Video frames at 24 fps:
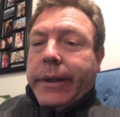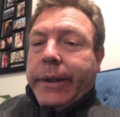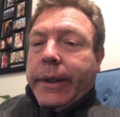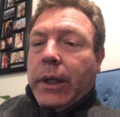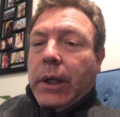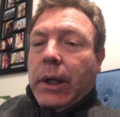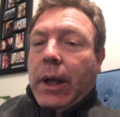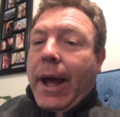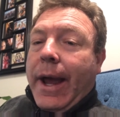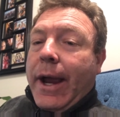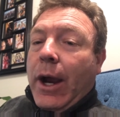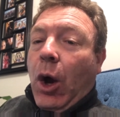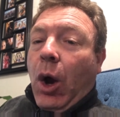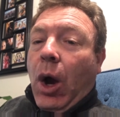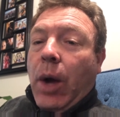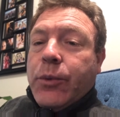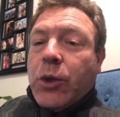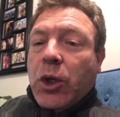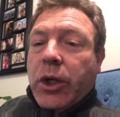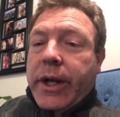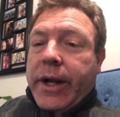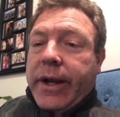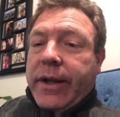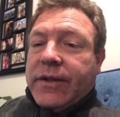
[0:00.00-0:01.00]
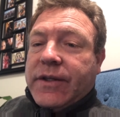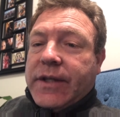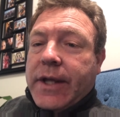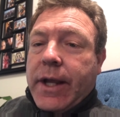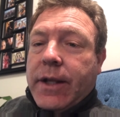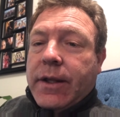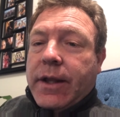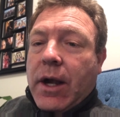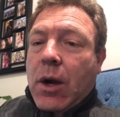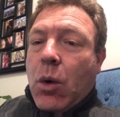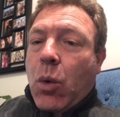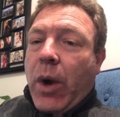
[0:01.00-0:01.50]
I hope you didn't say
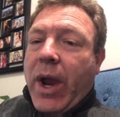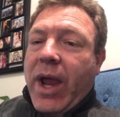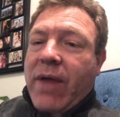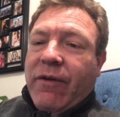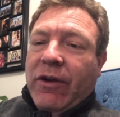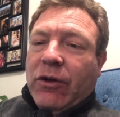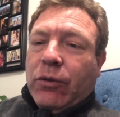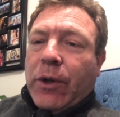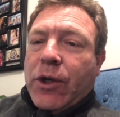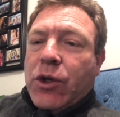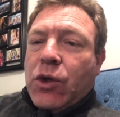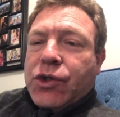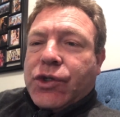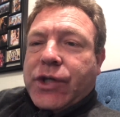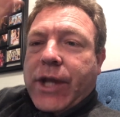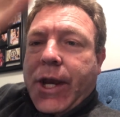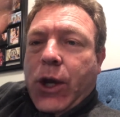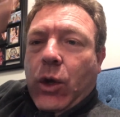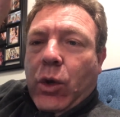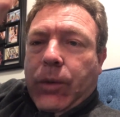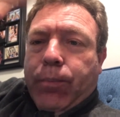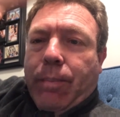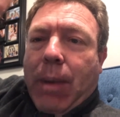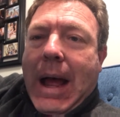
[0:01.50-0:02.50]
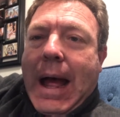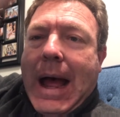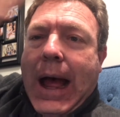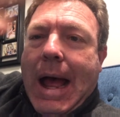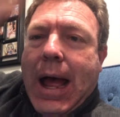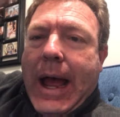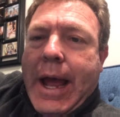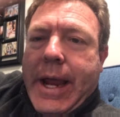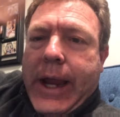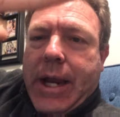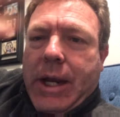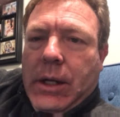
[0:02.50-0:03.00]
that a wave is when you say
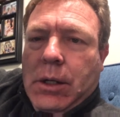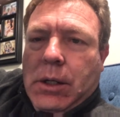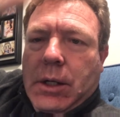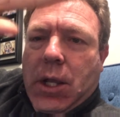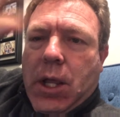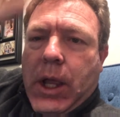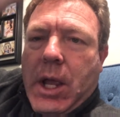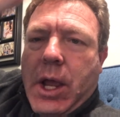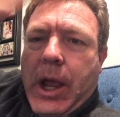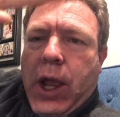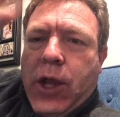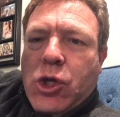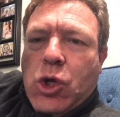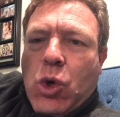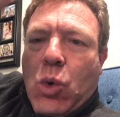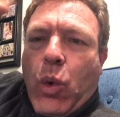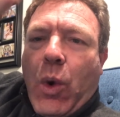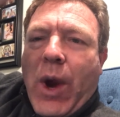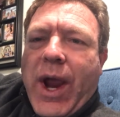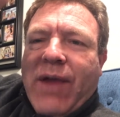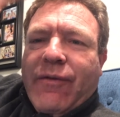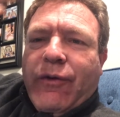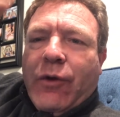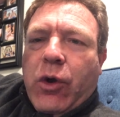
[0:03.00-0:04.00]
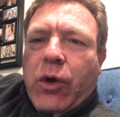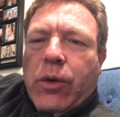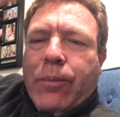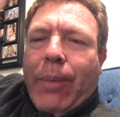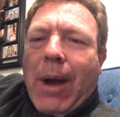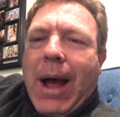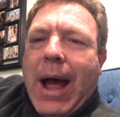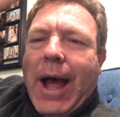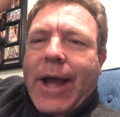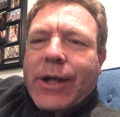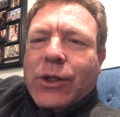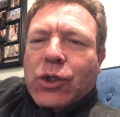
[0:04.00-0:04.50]
goodbye and you wave
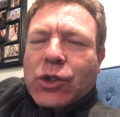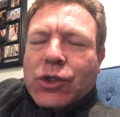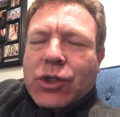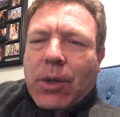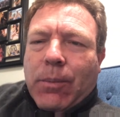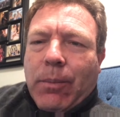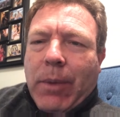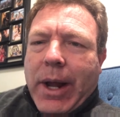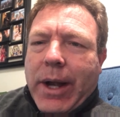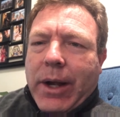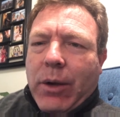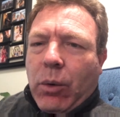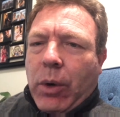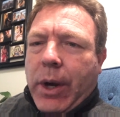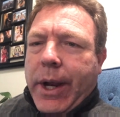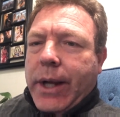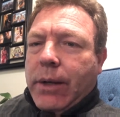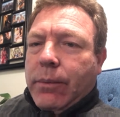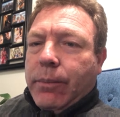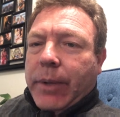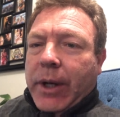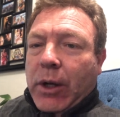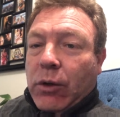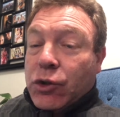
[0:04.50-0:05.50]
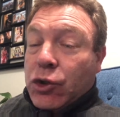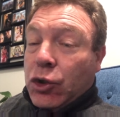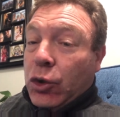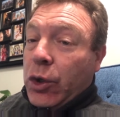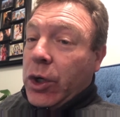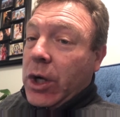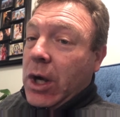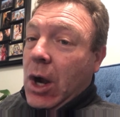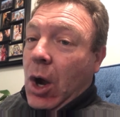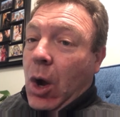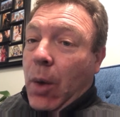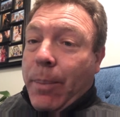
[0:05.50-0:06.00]
goodbye to somebody, right? Because you
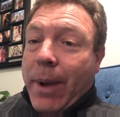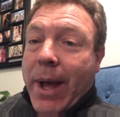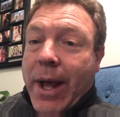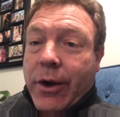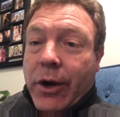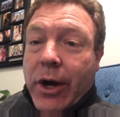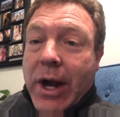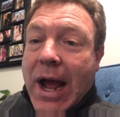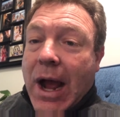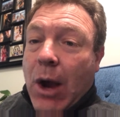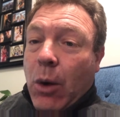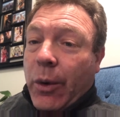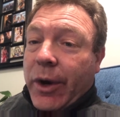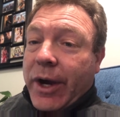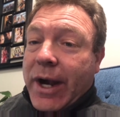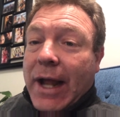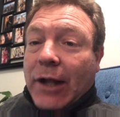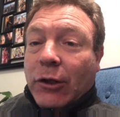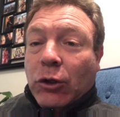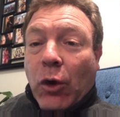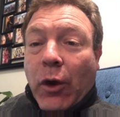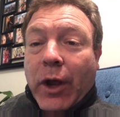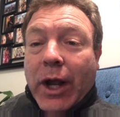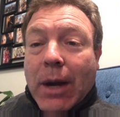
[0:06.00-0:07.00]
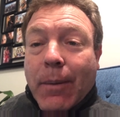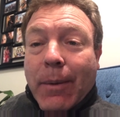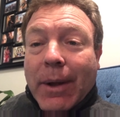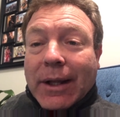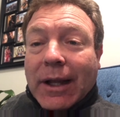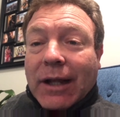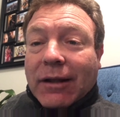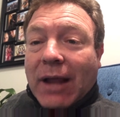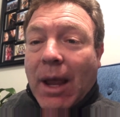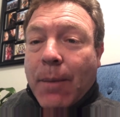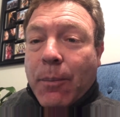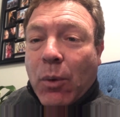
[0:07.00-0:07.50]
know better now. We're not talking about
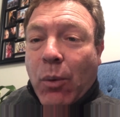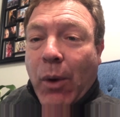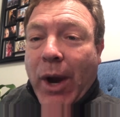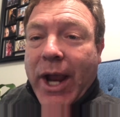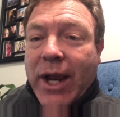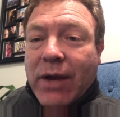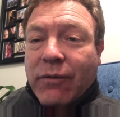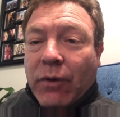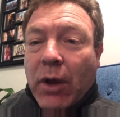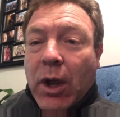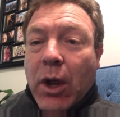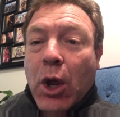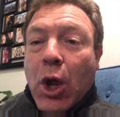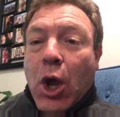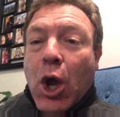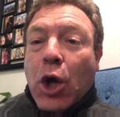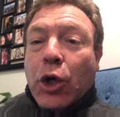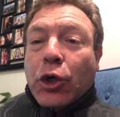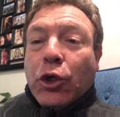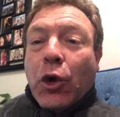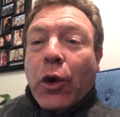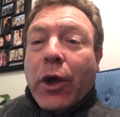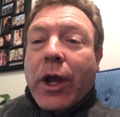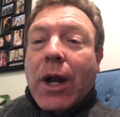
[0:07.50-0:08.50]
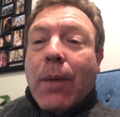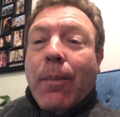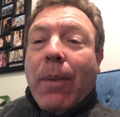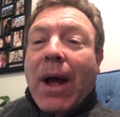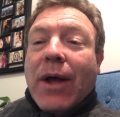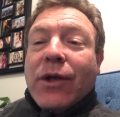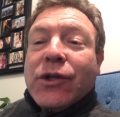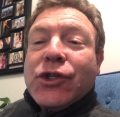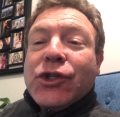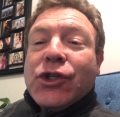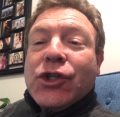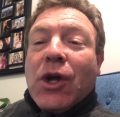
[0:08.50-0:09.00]
that type of wave. We're talking
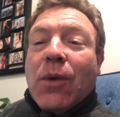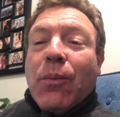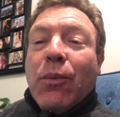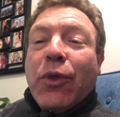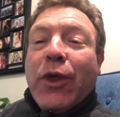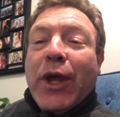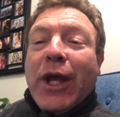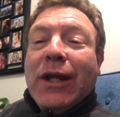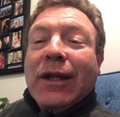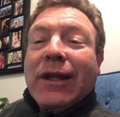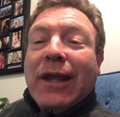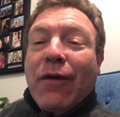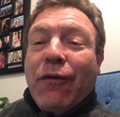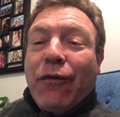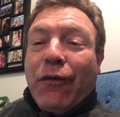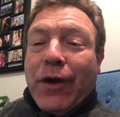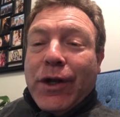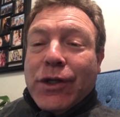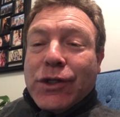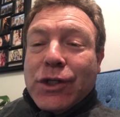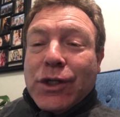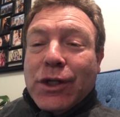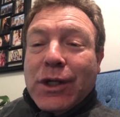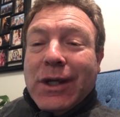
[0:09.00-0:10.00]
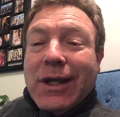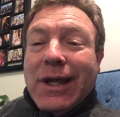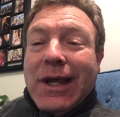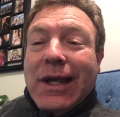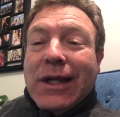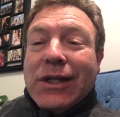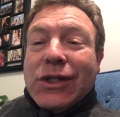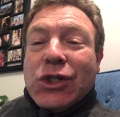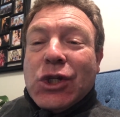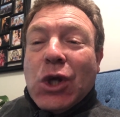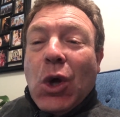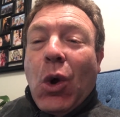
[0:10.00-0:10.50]
about something different.
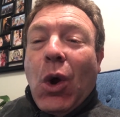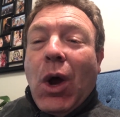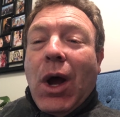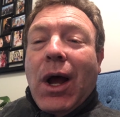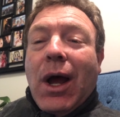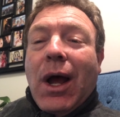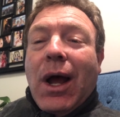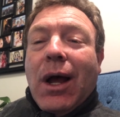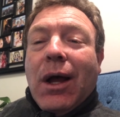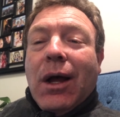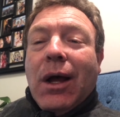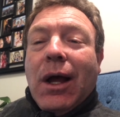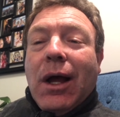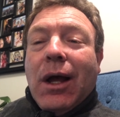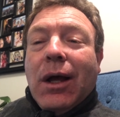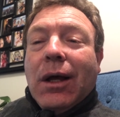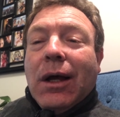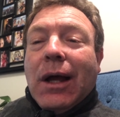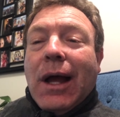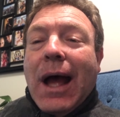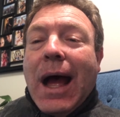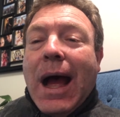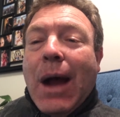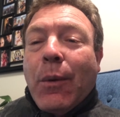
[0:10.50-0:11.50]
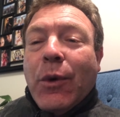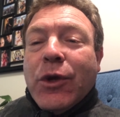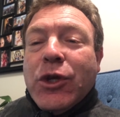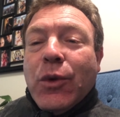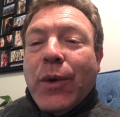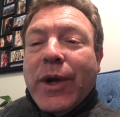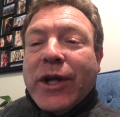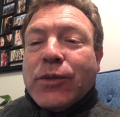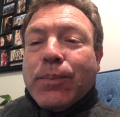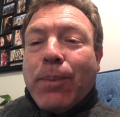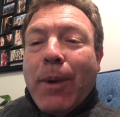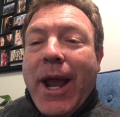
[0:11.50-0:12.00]
So how would you
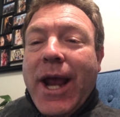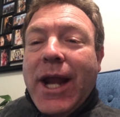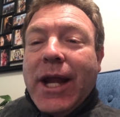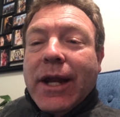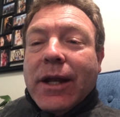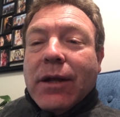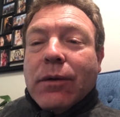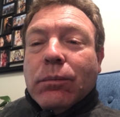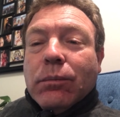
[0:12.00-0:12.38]
explain it?